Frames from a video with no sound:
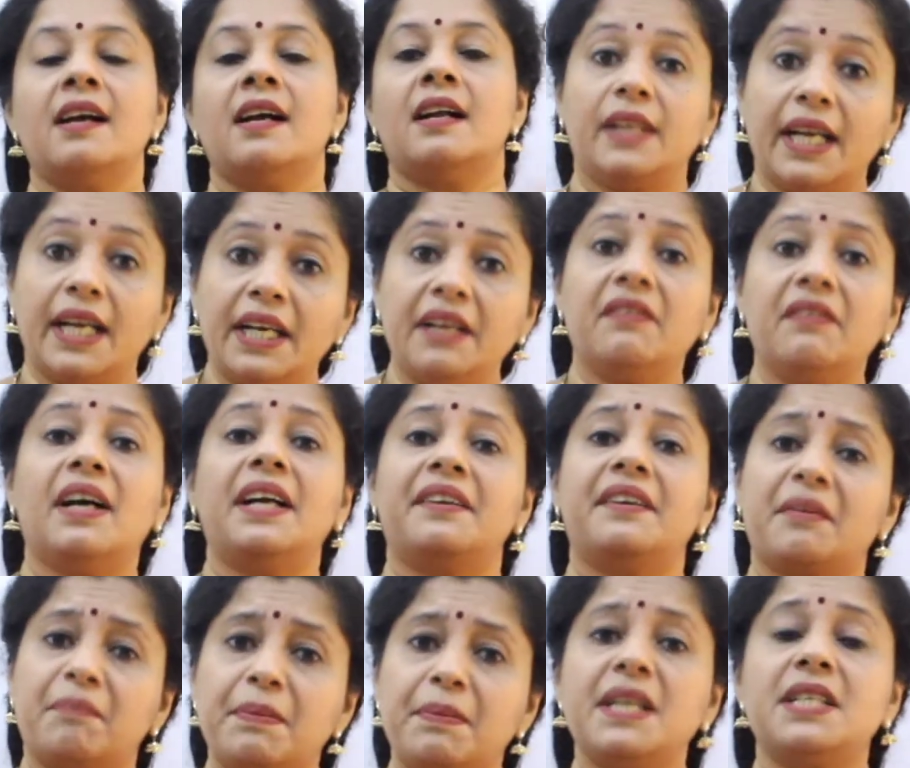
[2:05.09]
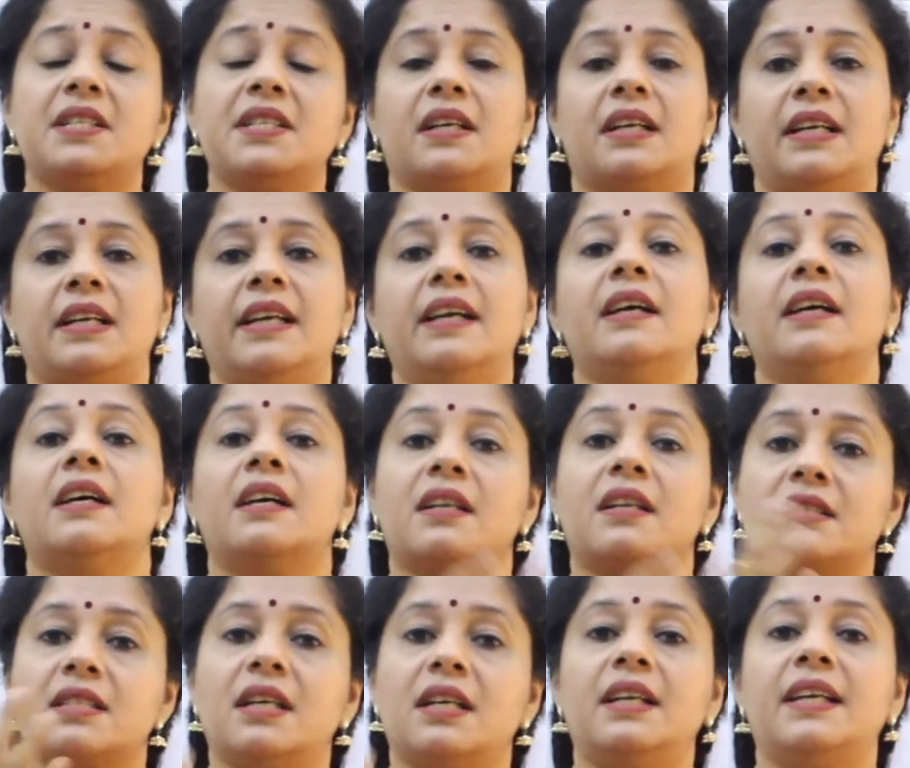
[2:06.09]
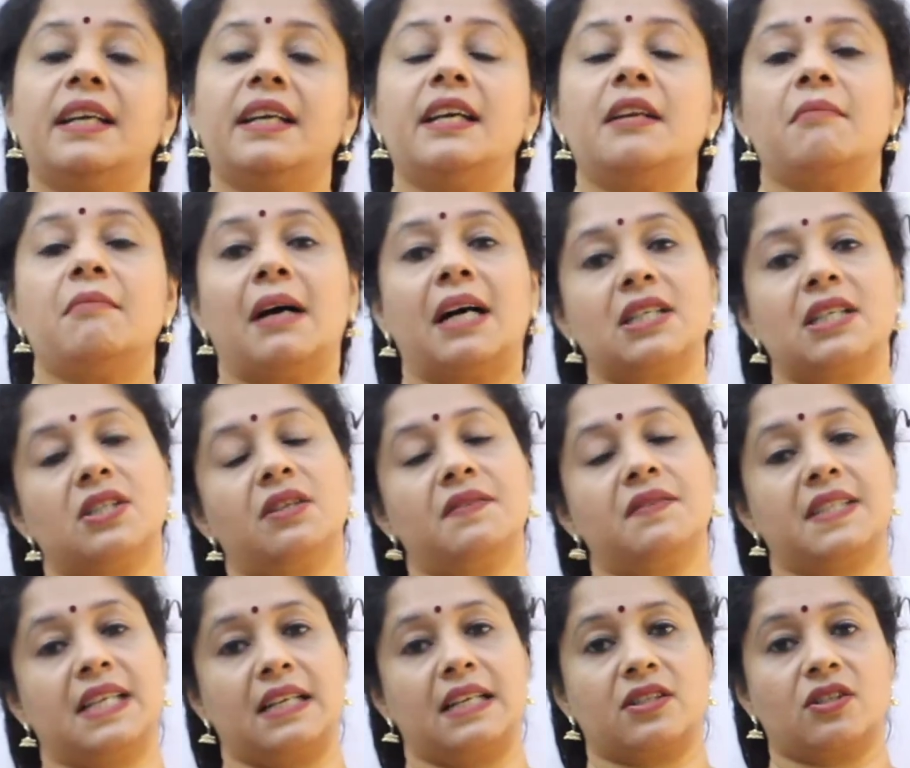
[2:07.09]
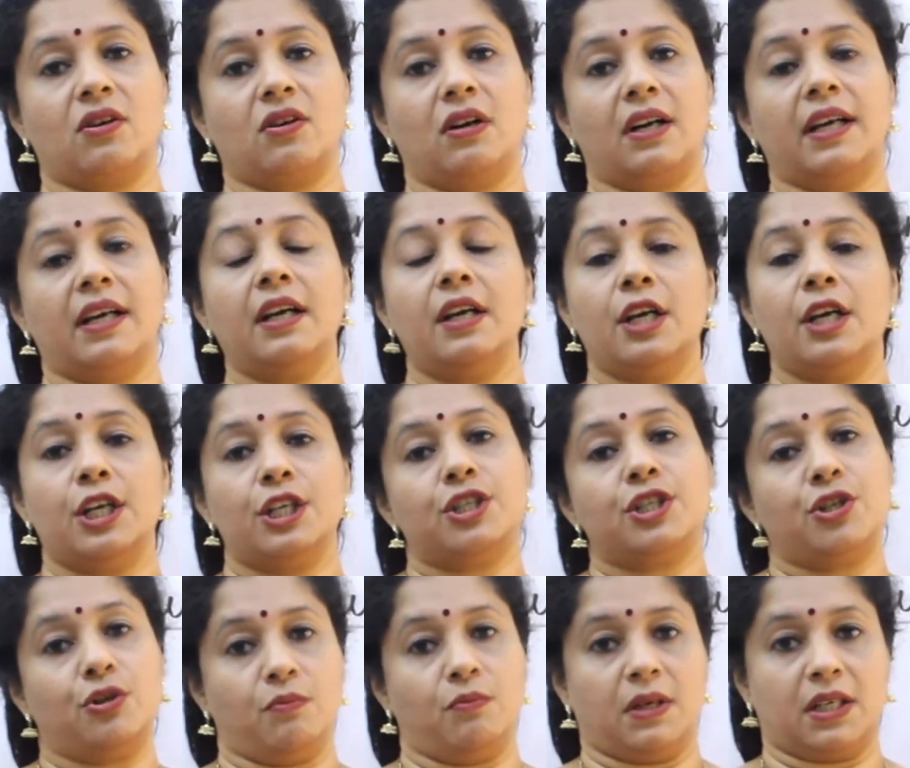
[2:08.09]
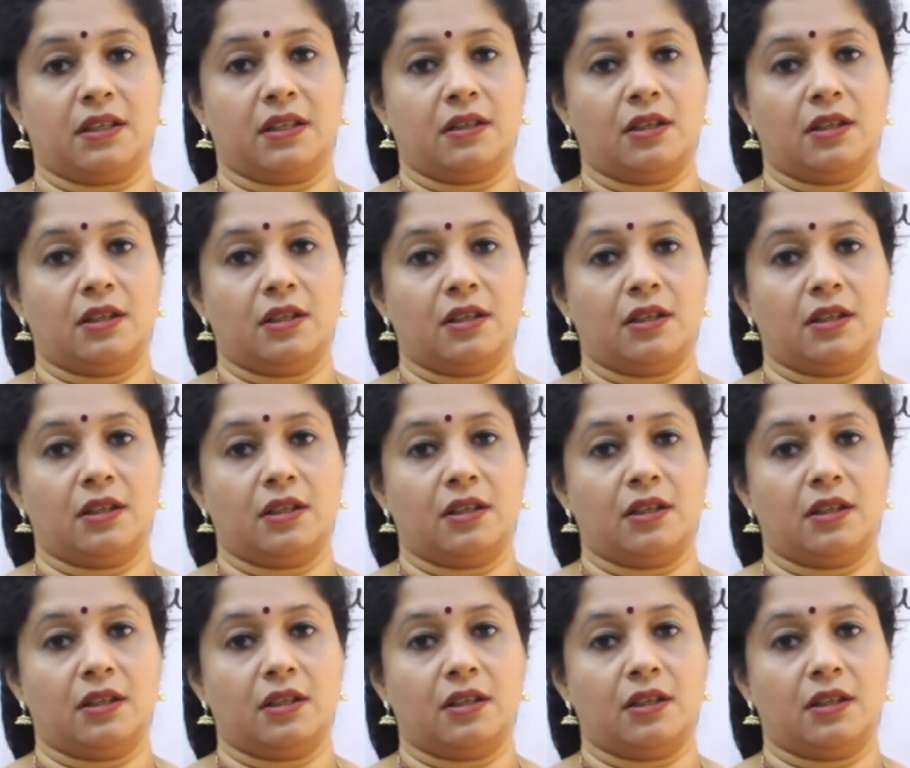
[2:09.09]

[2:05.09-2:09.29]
They divide repeatedly, resulting in mass of cells called a tumor.